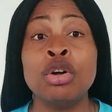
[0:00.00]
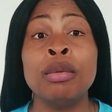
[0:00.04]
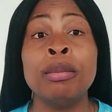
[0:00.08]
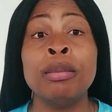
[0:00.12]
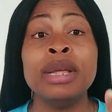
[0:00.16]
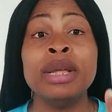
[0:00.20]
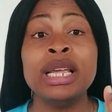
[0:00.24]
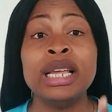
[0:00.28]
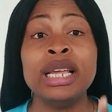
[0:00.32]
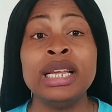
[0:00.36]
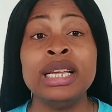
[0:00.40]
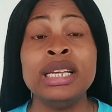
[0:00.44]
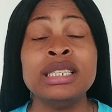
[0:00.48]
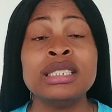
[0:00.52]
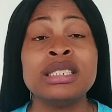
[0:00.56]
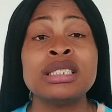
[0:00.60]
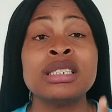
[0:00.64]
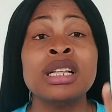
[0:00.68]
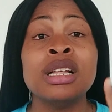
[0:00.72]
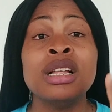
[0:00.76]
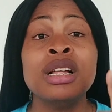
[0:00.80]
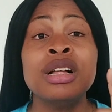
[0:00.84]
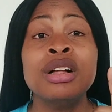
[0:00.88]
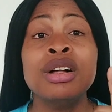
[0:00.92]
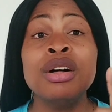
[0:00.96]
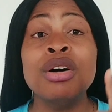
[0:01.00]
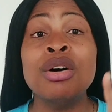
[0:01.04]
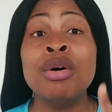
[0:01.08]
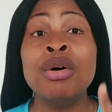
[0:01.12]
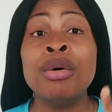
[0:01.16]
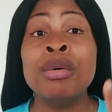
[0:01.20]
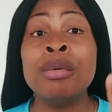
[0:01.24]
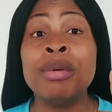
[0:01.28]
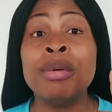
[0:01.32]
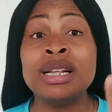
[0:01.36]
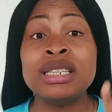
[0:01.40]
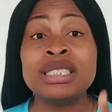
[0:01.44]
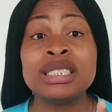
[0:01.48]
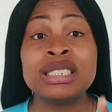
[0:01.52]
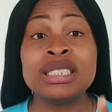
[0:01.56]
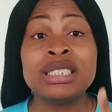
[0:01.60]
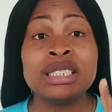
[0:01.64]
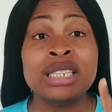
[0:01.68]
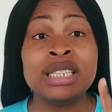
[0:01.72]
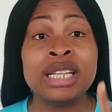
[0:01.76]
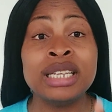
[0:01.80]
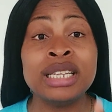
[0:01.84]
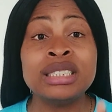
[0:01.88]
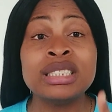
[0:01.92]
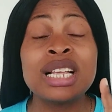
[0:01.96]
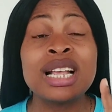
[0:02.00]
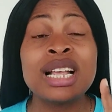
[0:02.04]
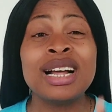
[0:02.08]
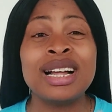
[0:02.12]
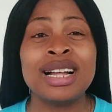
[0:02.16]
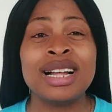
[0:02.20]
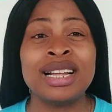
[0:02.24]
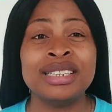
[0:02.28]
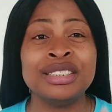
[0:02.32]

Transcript: is a resident card.